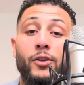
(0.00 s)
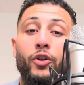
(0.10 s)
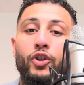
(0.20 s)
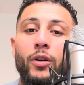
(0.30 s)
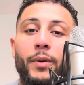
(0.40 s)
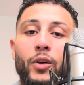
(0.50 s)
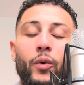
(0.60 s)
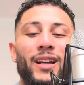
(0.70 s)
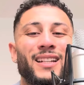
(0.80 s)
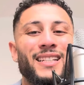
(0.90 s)
what you should be
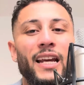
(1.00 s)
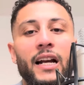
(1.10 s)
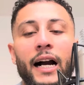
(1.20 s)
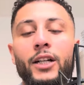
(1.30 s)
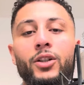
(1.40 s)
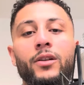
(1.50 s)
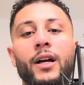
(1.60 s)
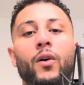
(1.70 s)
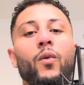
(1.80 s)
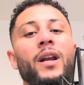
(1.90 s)
doing. Take action
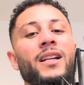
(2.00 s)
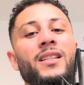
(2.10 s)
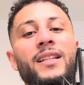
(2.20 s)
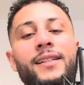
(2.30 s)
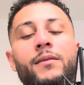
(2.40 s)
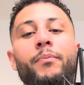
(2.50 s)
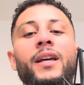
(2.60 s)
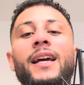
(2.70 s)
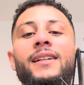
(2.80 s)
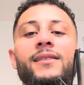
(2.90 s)
now. Let this be
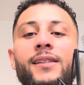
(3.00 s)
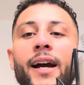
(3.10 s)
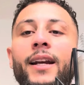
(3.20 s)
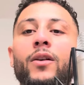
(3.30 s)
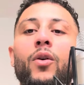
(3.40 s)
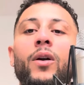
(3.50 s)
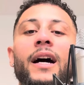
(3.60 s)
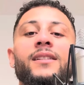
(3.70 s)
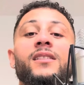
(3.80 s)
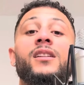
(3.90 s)
a sign God
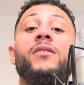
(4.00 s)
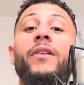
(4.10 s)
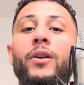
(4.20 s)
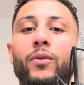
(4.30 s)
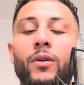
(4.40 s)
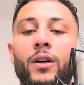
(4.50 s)
has given you.